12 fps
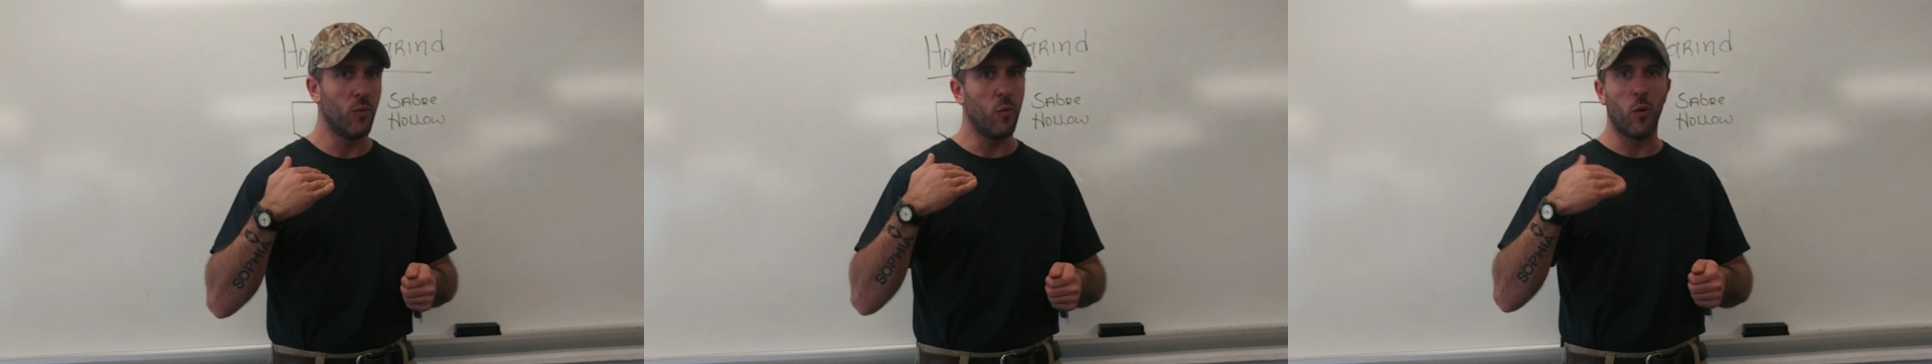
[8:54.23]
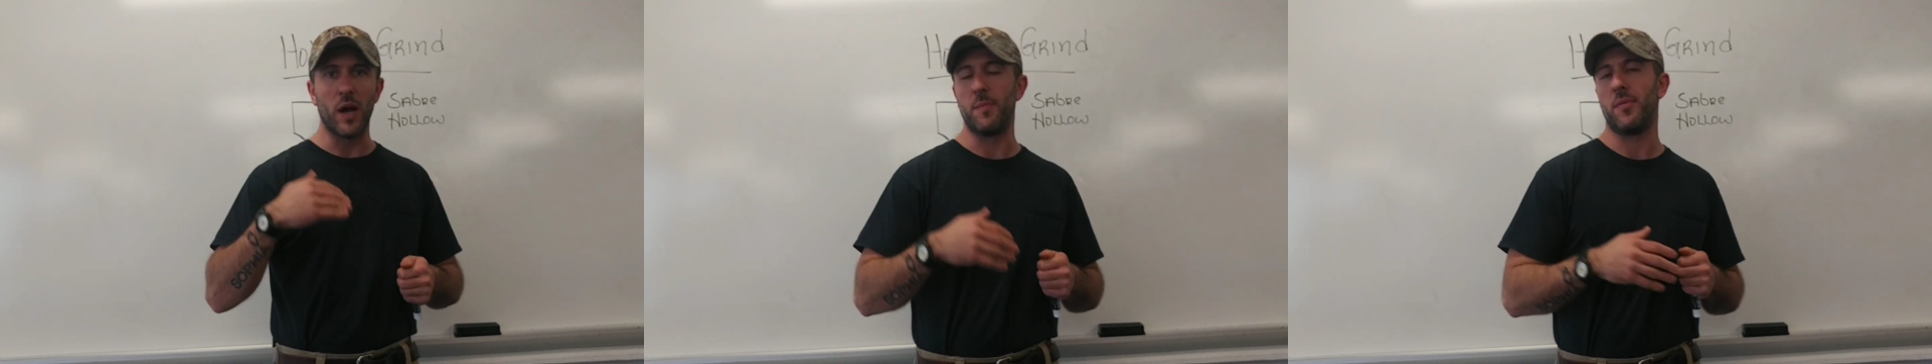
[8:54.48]

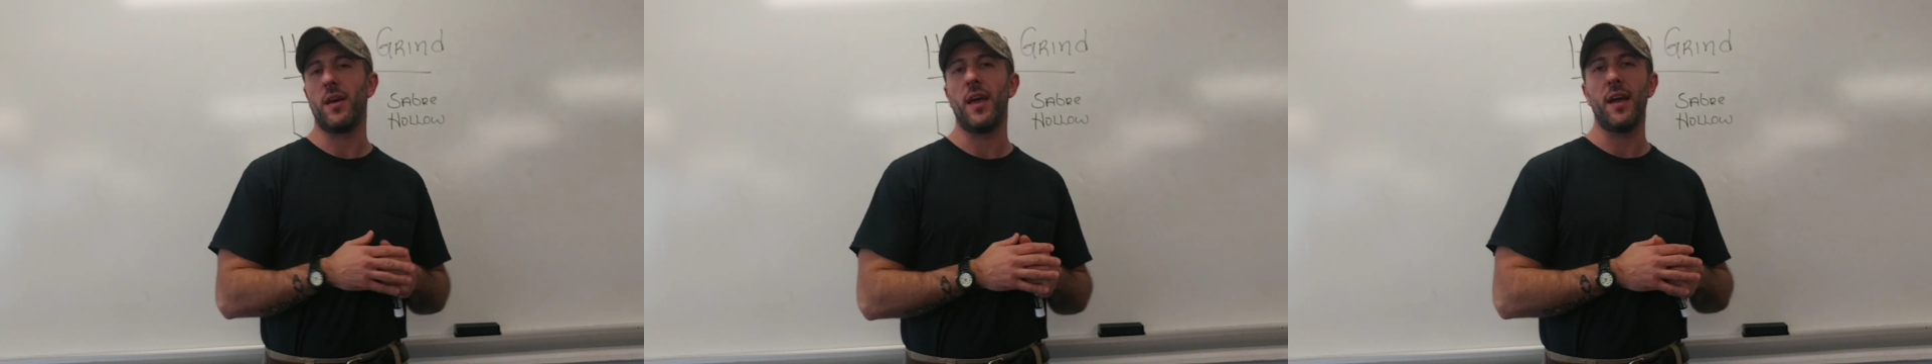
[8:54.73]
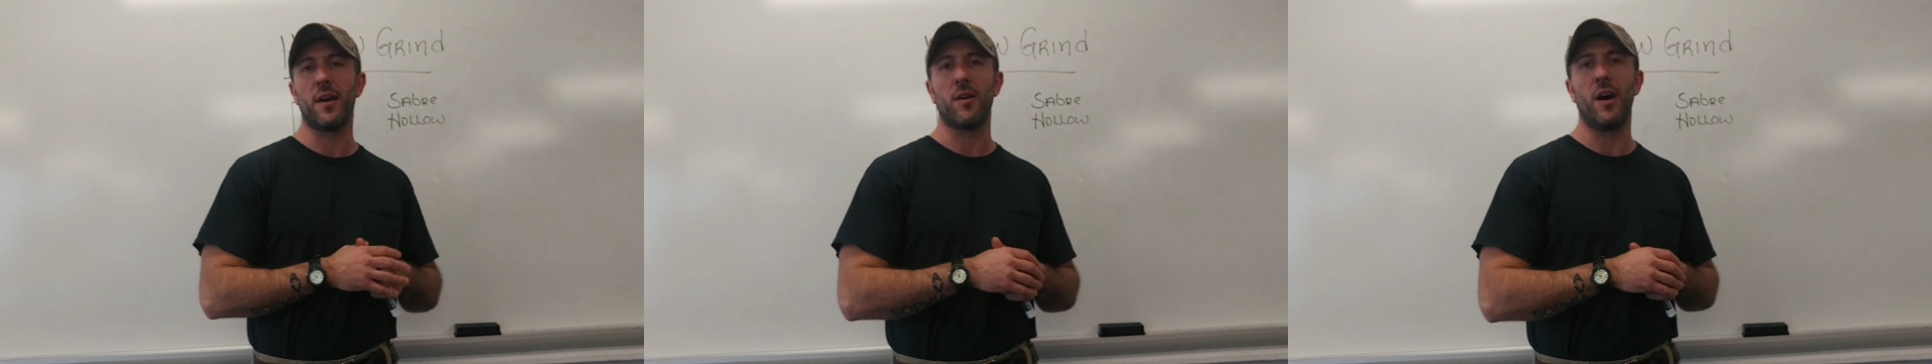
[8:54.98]
wipe the
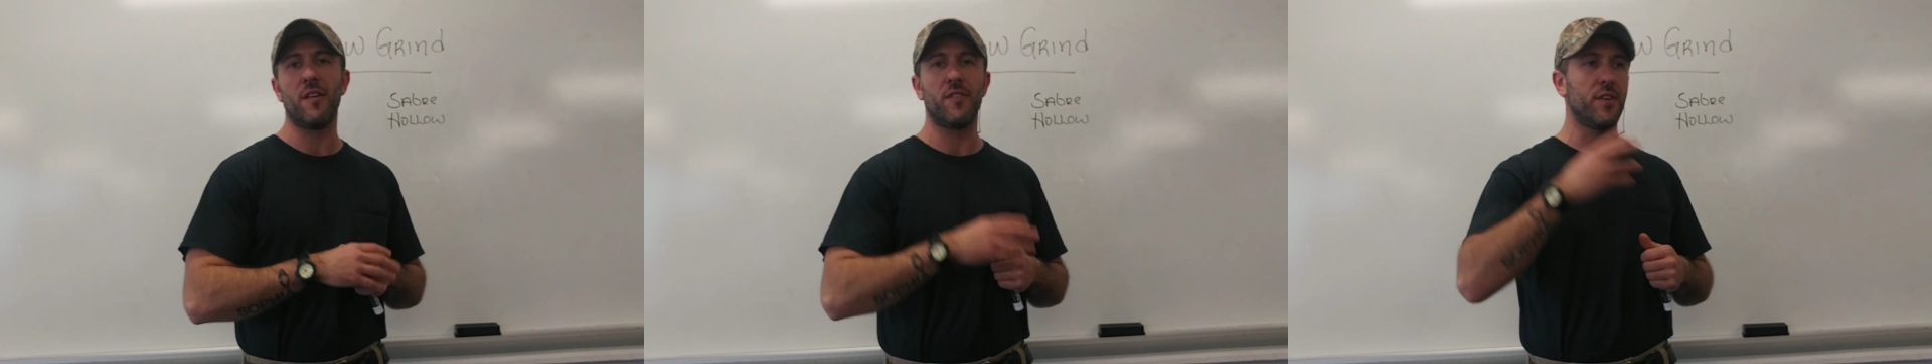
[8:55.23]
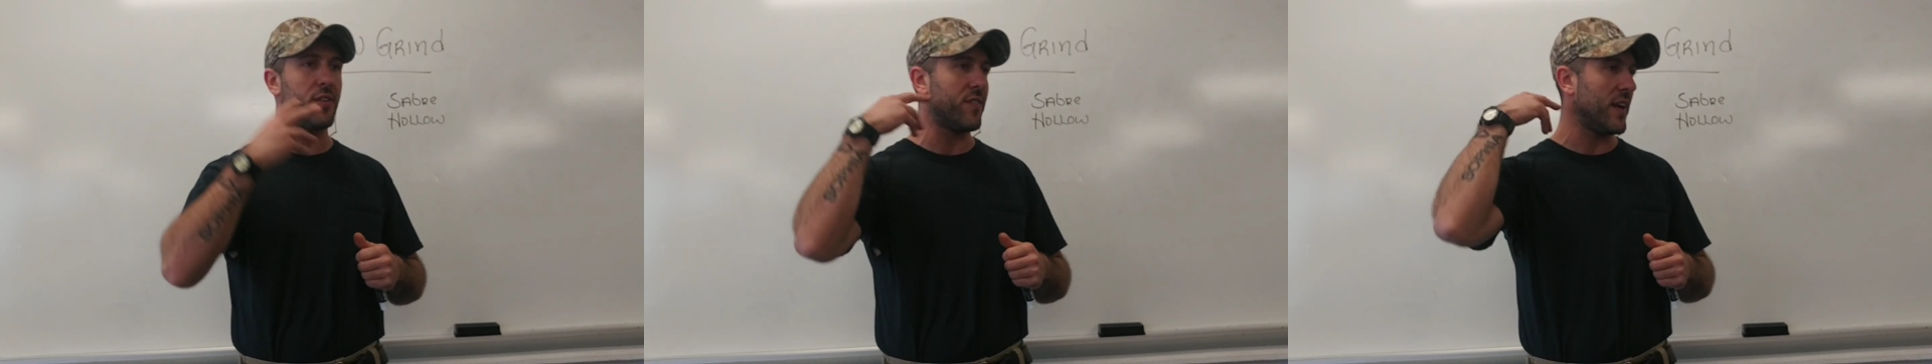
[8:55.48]
hair off
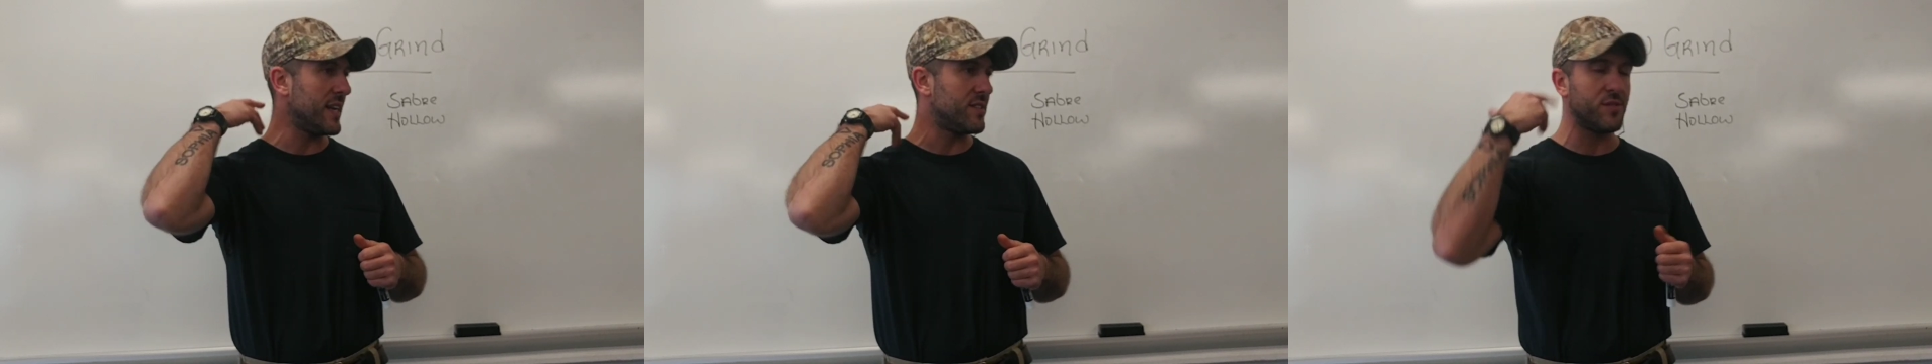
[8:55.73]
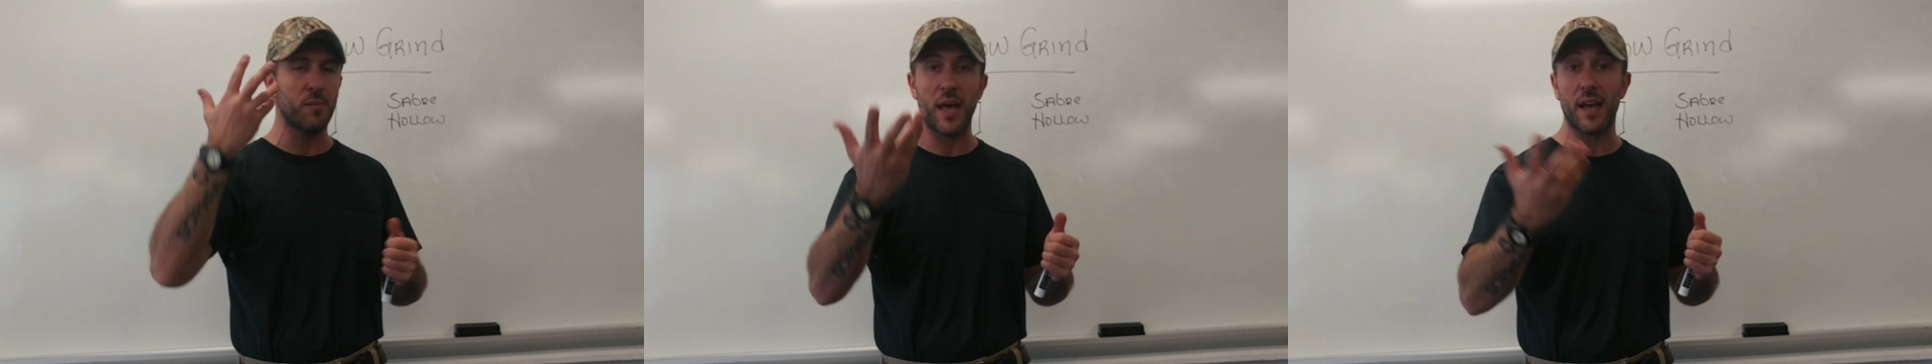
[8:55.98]
of your
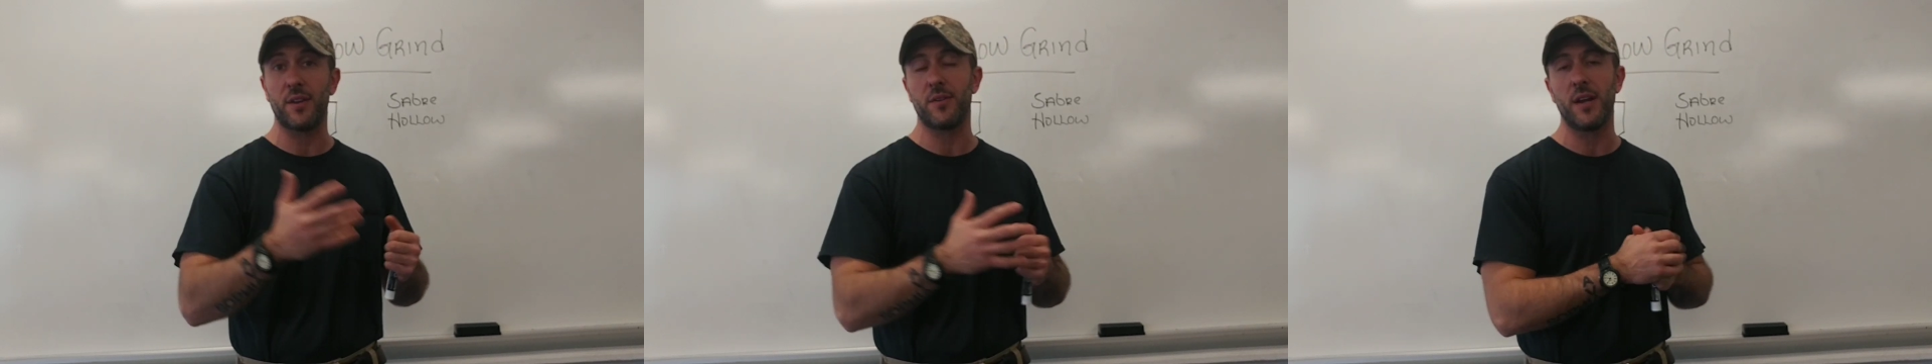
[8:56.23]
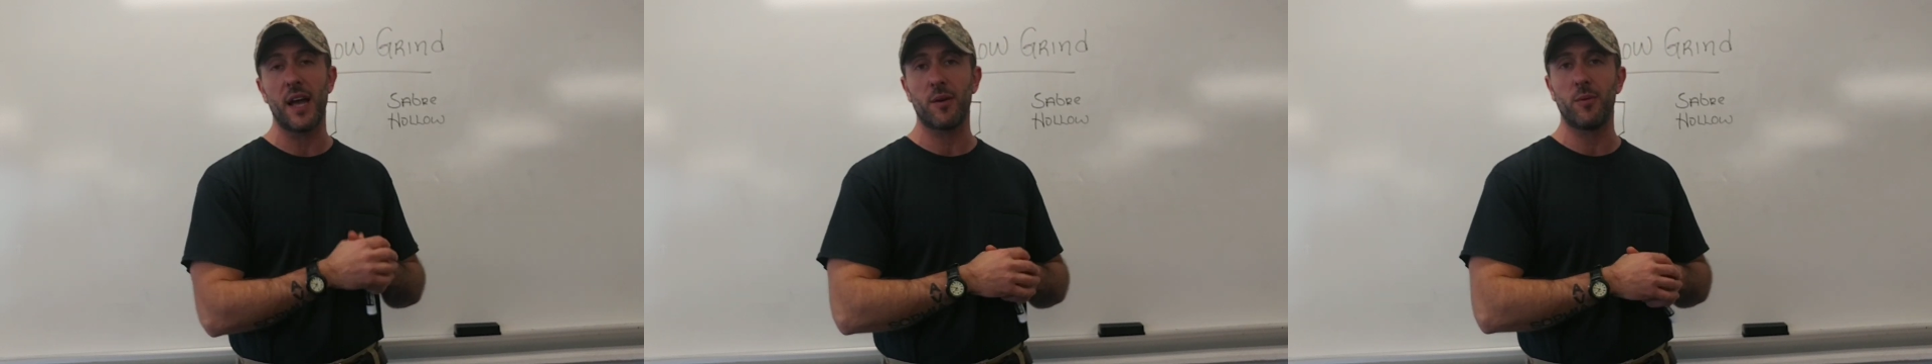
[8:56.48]
face, the back of
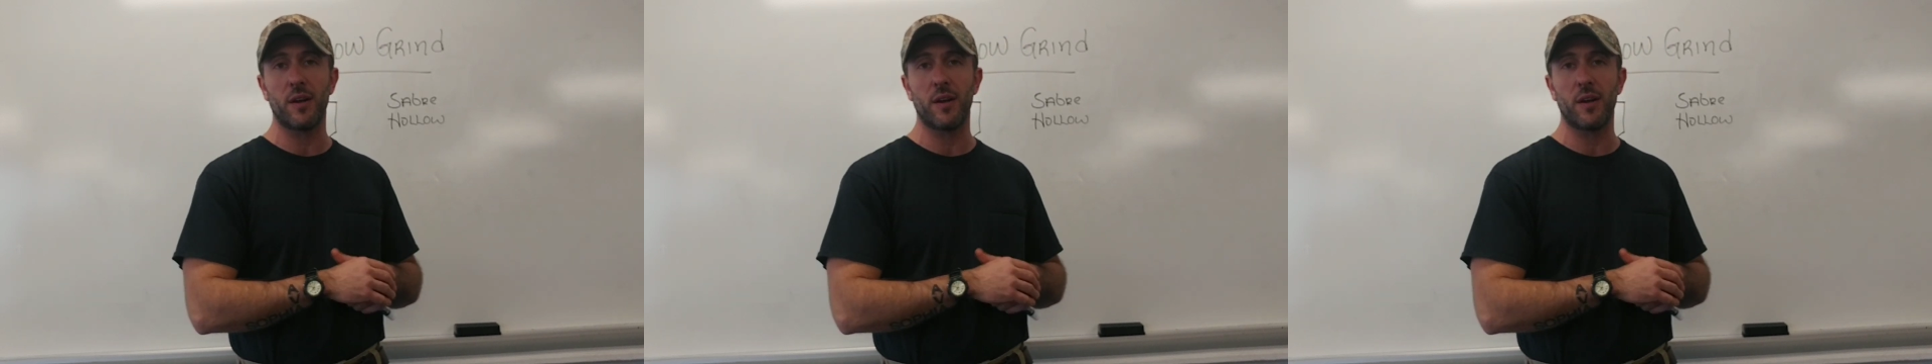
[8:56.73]
your neck,